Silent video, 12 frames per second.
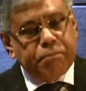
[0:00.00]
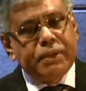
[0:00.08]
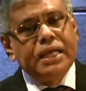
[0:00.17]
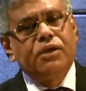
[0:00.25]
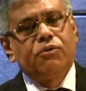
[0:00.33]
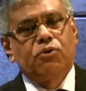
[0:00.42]

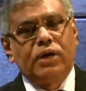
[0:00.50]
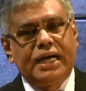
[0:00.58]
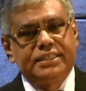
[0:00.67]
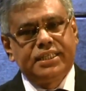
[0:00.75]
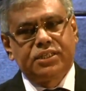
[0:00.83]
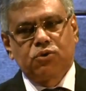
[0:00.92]
feel,
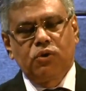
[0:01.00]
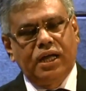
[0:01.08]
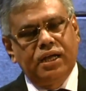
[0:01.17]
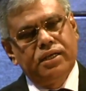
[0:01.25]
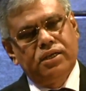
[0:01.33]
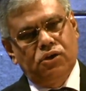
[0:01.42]
as I told
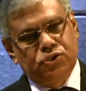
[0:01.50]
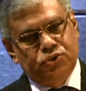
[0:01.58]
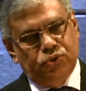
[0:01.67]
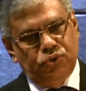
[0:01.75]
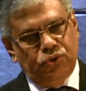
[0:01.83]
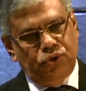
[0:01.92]
earlier
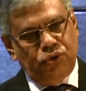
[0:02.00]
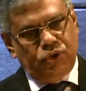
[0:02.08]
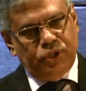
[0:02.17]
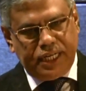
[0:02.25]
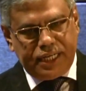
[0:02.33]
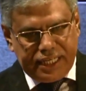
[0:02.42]
also,
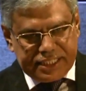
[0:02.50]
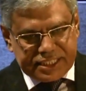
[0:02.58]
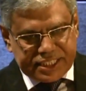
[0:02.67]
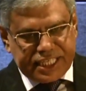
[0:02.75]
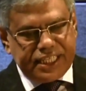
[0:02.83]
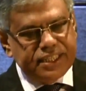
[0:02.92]
that
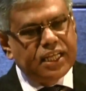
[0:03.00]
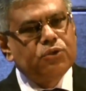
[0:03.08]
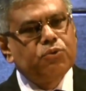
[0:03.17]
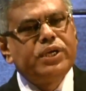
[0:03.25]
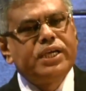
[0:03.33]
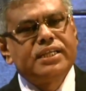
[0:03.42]
strength
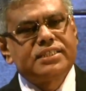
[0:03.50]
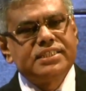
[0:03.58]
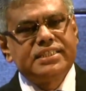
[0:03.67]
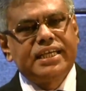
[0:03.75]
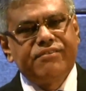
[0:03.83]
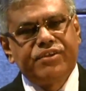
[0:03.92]
and weakness
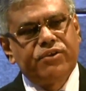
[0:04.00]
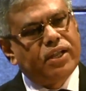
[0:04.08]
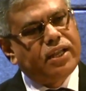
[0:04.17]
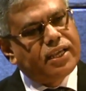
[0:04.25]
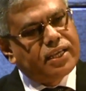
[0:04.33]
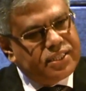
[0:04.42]
is
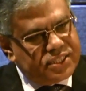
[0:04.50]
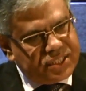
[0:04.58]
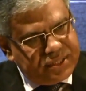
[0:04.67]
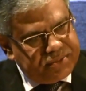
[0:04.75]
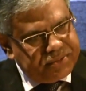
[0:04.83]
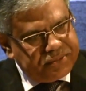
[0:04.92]
everywhere like
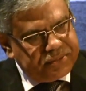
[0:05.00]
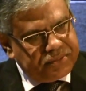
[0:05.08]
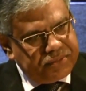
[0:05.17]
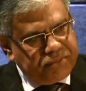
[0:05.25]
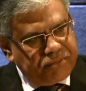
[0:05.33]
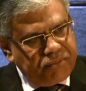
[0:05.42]
this.
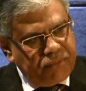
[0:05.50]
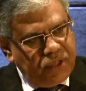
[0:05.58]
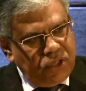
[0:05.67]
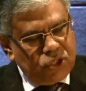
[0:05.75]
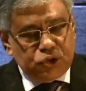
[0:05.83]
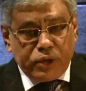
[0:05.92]

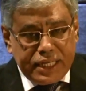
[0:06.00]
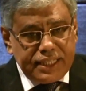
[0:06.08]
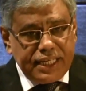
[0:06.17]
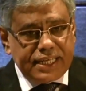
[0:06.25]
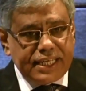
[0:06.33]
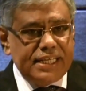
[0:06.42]
So in
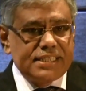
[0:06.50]
that